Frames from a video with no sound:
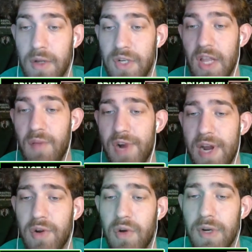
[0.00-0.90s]
Jaylen
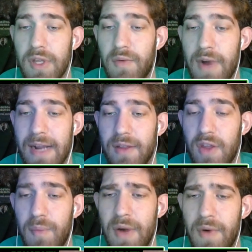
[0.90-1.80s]
Brown going to the rack
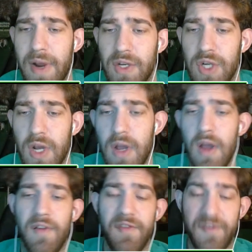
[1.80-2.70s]
though, mid range
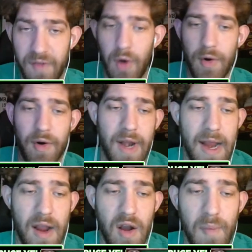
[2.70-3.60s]
floater and
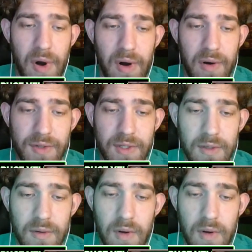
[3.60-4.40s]
air balls.